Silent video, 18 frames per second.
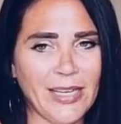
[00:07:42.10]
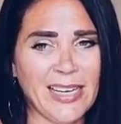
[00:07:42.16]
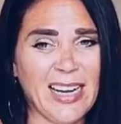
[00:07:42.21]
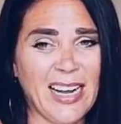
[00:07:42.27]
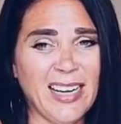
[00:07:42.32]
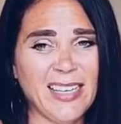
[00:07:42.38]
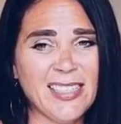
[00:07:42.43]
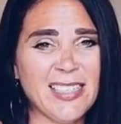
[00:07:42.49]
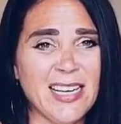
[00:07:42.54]

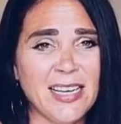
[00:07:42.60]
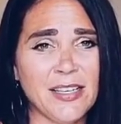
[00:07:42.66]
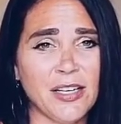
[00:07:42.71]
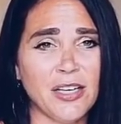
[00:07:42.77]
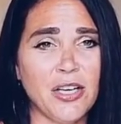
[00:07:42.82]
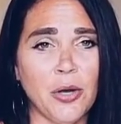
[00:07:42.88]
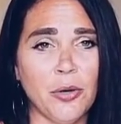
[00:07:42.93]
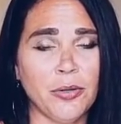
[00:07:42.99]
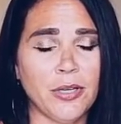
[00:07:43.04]
kind of tend to
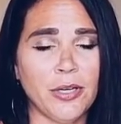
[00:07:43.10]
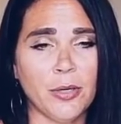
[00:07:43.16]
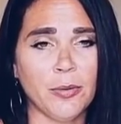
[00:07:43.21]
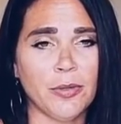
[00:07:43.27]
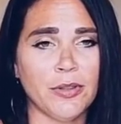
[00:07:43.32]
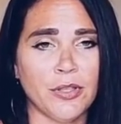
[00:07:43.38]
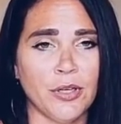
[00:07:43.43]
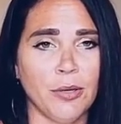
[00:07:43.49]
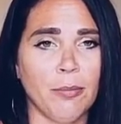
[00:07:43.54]
go there
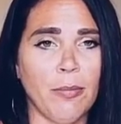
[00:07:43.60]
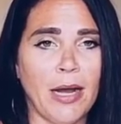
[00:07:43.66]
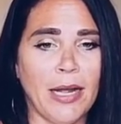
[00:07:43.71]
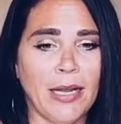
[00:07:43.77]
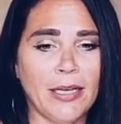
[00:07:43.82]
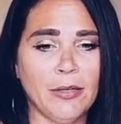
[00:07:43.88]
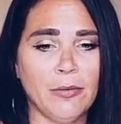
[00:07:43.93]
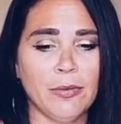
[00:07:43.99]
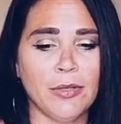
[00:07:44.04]
with their
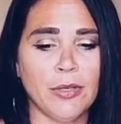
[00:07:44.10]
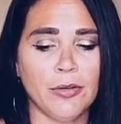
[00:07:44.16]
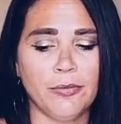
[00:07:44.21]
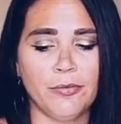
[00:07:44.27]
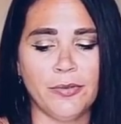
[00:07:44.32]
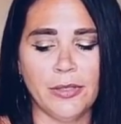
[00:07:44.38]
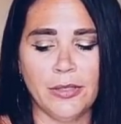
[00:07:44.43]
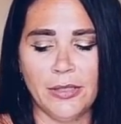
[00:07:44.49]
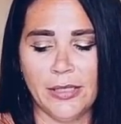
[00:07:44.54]
mind when they're
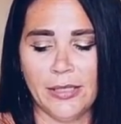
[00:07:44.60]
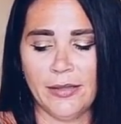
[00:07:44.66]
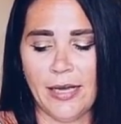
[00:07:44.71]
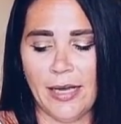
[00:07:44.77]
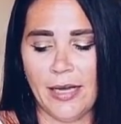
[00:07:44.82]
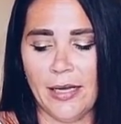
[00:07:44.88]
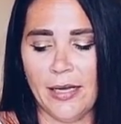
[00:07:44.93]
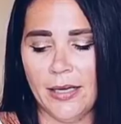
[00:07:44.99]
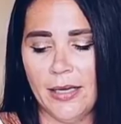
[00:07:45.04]
feeling
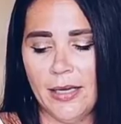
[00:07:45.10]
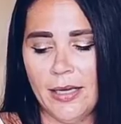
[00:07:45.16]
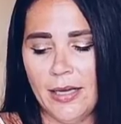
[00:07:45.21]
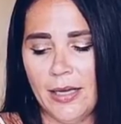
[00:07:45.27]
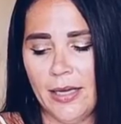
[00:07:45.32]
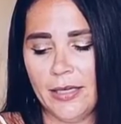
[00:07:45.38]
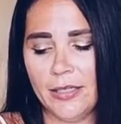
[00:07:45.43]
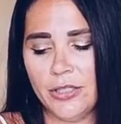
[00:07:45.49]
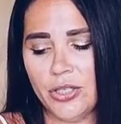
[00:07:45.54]
that
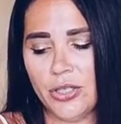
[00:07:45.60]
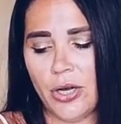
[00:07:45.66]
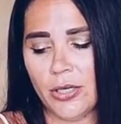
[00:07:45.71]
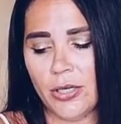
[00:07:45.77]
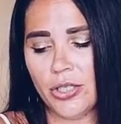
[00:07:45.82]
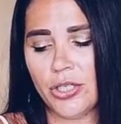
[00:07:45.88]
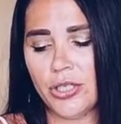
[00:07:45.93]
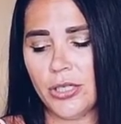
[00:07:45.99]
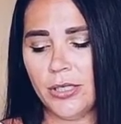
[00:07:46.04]

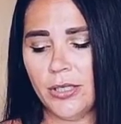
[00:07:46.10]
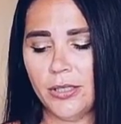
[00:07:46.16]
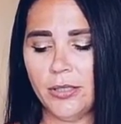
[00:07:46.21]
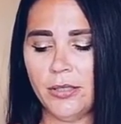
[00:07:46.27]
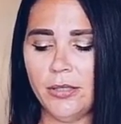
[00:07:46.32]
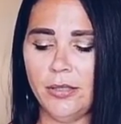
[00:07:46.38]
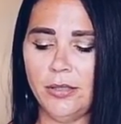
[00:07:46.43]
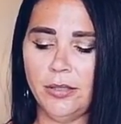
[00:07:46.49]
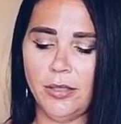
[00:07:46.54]

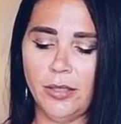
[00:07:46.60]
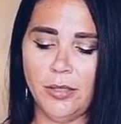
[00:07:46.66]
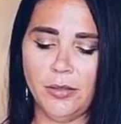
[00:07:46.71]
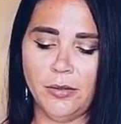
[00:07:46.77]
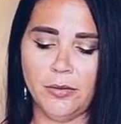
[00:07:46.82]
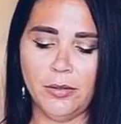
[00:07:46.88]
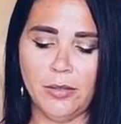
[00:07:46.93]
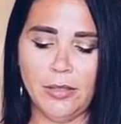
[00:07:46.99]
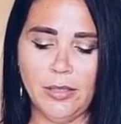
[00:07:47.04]
exhaustion, you
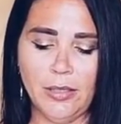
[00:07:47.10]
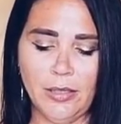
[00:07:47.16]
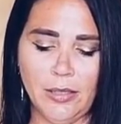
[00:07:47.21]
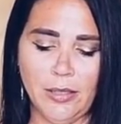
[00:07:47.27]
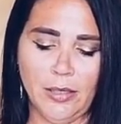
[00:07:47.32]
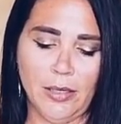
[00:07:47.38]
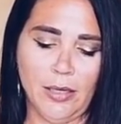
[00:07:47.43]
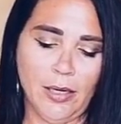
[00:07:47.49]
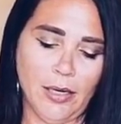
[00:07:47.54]
know.
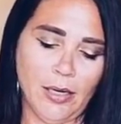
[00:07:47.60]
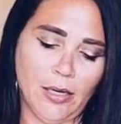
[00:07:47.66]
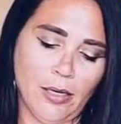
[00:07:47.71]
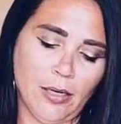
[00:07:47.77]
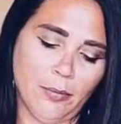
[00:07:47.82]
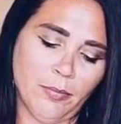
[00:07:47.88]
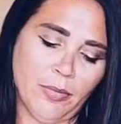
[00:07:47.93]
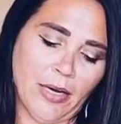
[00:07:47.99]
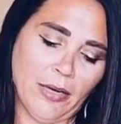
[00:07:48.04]

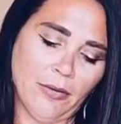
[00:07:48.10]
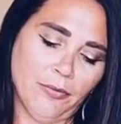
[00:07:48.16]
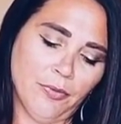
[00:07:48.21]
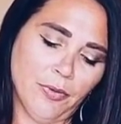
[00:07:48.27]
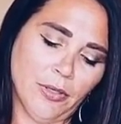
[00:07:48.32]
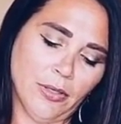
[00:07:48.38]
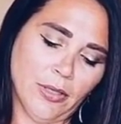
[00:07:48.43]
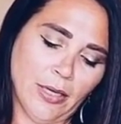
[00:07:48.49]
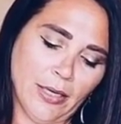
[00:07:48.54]
Uh, but I
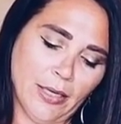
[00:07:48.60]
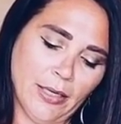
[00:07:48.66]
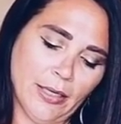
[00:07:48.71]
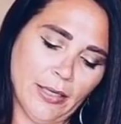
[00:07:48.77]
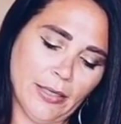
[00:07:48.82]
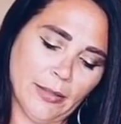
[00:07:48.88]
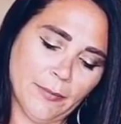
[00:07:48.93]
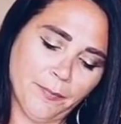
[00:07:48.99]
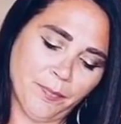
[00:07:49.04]
feel
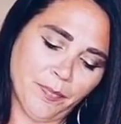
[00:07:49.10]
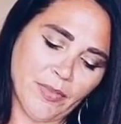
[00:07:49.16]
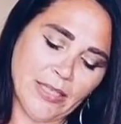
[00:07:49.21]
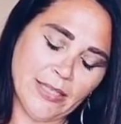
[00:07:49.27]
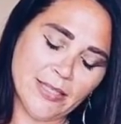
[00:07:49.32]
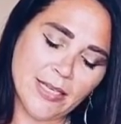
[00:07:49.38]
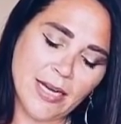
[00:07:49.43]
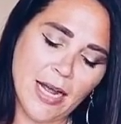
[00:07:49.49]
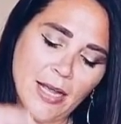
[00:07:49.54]
like
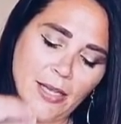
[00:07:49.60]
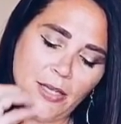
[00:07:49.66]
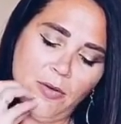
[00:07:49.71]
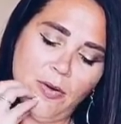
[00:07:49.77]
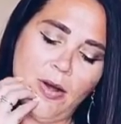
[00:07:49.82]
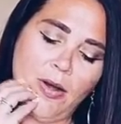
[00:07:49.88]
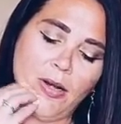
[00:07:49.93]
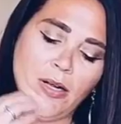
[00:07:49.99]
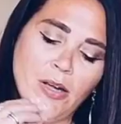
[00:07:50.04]
it's got
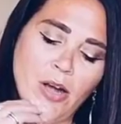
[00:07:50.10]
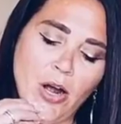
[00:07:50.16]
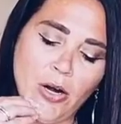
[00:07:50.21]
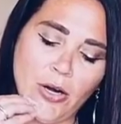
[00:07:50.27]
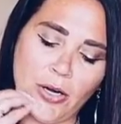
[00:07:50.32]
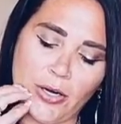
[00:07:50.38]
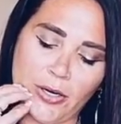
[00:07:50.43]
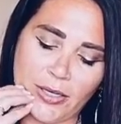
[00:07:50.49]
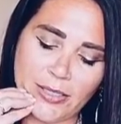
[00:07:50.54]
you on
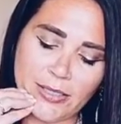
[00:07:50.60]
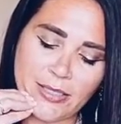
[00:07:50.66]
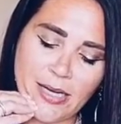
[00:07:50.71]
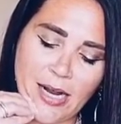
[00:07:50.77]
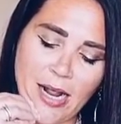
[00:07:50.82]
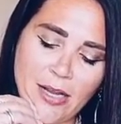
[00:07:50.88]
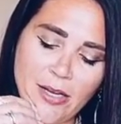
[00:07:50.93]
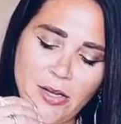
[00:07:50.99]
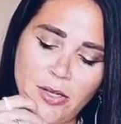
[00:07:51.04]
guard. It's
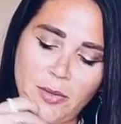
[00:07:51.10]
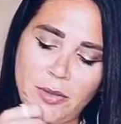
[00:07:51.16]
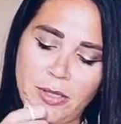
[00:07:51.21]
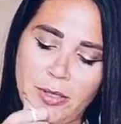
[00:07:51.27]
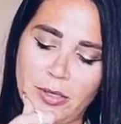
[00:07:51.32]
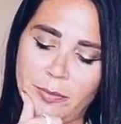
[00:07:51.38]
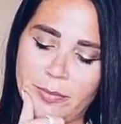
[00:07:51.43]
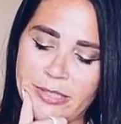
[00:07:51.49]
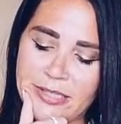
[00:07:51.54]
got you a
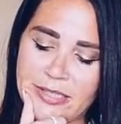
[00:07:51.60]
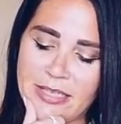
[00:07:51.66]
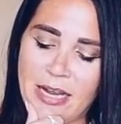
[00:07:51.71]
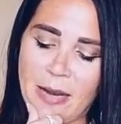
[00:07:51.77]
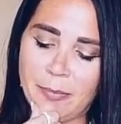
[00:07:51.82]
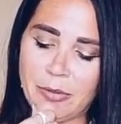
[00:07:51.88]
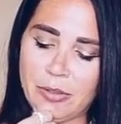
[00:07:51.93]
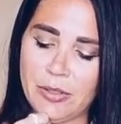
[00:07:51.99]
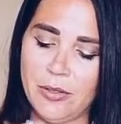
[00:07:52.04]
little bit
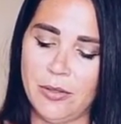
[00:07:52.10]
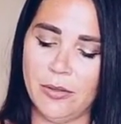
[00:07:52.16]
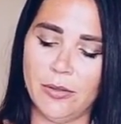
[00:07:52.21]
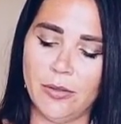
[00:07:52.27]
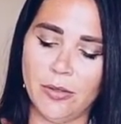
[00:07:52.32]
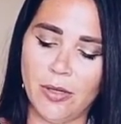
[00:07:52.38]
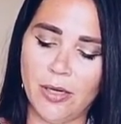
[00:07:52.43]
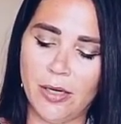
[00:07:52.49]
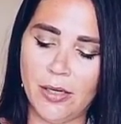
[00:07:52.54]

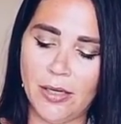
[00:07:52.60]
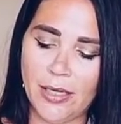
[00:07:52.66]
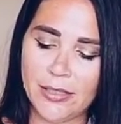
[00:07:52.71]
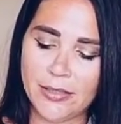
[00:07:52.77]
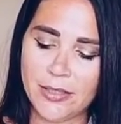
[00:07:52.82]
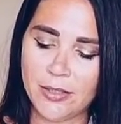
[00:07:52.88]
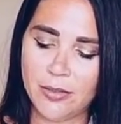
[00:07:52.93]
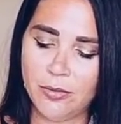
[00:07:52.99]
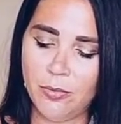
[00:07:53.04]
skeptical uh,
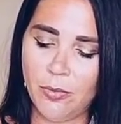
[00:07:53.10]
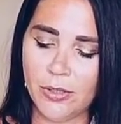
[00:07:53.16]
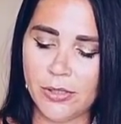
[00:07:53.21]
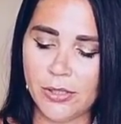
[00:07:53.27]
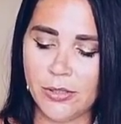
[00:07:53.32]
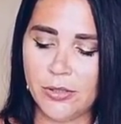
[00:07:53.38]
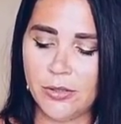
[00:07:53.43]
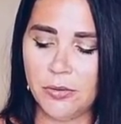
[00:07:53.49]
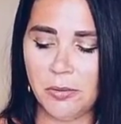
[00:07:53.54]
as to what
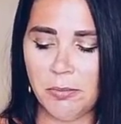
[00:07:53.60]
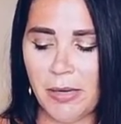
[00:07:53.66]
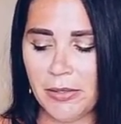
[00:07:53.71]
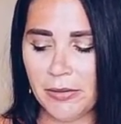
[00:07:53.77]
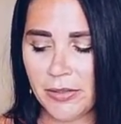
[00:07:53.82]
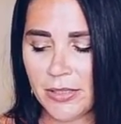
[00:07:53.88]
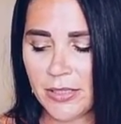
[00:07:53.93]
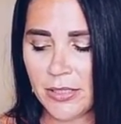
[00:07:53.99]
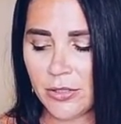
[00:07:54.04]
to do
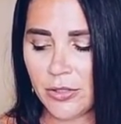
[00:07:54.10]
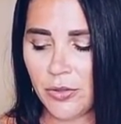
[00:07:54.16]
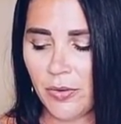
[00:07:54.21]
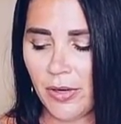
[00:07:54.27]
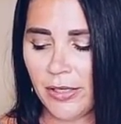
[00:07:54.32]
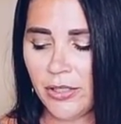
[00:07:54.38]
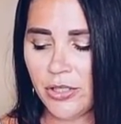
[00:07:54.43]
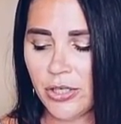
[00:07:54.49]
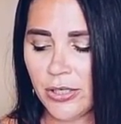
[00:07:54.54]
about the
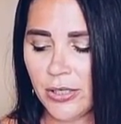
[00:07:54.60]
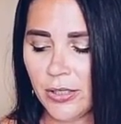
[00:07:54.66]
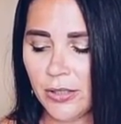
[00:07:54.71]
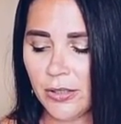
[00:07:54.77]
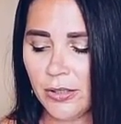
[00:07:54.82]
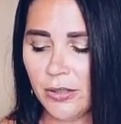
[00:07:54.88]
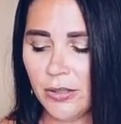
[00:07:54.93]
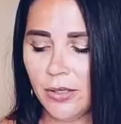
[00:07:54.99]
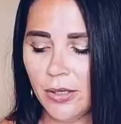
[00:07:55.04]

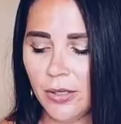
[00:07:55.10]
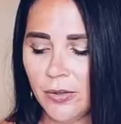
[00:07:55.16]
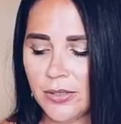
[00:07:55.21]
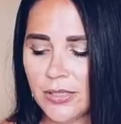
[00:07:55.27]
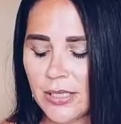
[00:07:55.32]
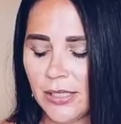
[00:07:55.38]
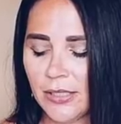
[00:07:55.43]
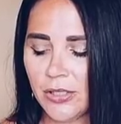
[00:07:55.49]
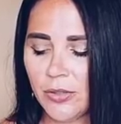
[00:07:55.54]
situation. You know,
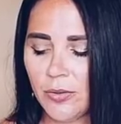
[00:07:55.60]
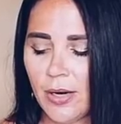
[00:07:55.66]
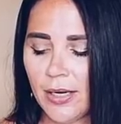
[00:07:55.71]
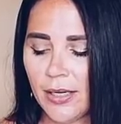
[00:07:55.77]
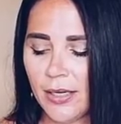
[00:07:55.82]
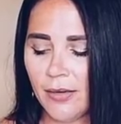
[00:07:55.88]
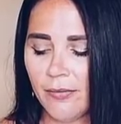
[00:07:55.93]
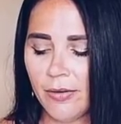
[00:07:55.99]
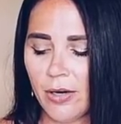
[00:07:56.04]
it's like, do
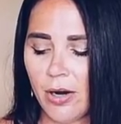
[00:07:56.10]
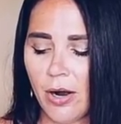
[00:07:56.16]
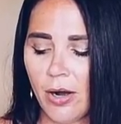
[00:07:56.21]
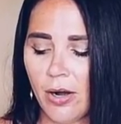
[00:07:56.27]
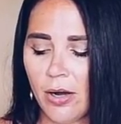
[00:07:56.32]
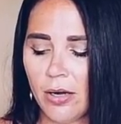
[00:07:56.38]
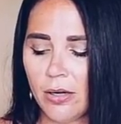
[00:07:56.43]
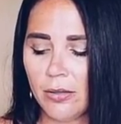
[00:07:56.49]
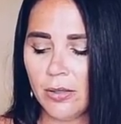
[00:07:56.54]
I give it
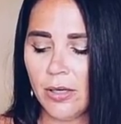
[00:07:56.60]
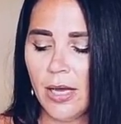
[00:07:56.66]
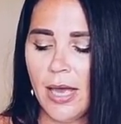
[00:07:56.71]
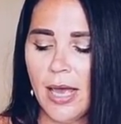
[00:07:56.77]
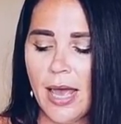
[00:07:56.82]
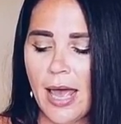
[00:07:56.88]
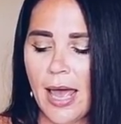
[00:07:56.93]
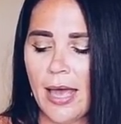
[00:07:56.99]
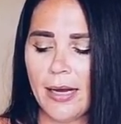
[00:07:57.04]
all
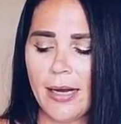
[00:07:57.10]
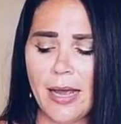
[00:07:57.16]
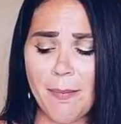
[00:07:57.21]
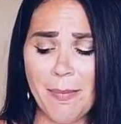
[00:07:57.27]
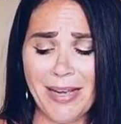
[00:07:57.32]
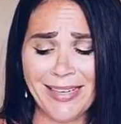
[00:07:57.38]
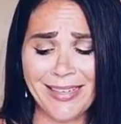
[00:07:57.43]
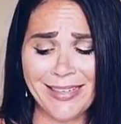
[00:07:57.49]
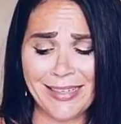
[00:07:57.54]
and
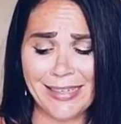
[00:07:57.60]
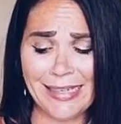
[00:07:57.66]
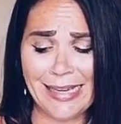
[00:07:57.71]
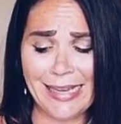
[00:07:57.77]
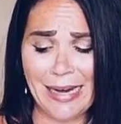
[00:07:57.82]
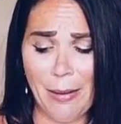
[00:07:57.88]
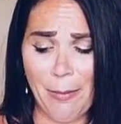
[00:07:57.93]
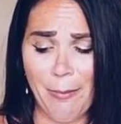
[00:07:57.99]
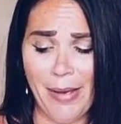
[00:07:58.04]
am I going to
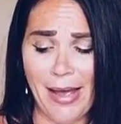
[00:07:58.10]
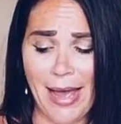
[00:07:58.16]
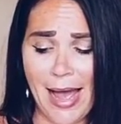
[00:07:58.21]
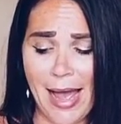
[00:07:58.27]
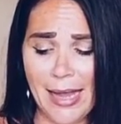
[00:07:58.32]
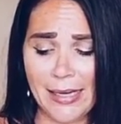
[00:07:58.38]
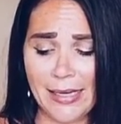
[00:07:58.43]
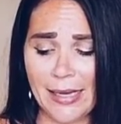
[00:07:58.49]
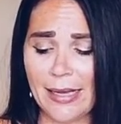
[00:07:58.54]
get it
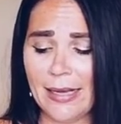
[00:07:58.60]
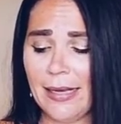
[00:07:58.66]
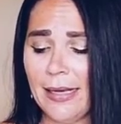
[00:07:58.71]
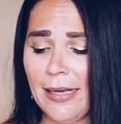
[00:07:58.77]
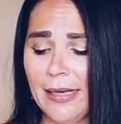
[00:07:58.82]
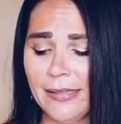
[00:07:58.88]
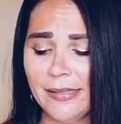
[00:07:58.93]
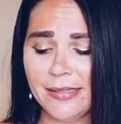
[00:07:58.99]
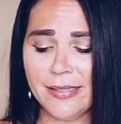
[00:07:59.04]
back?
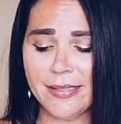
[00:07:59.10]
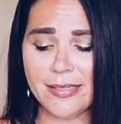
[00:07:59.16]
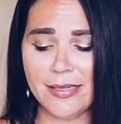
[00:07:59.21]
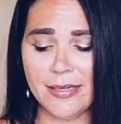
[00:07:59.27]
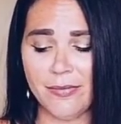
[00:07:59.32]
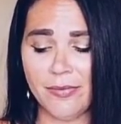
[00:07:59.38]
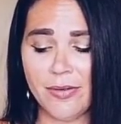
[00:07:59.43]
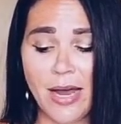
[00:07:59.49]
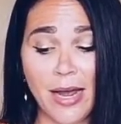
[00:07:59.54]
And
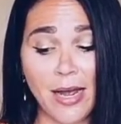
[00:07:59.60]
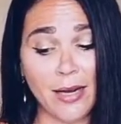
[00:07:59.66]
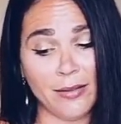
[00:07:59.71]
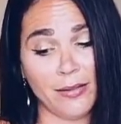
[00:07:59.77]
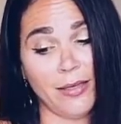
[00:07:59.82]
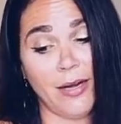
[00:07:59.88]
if not,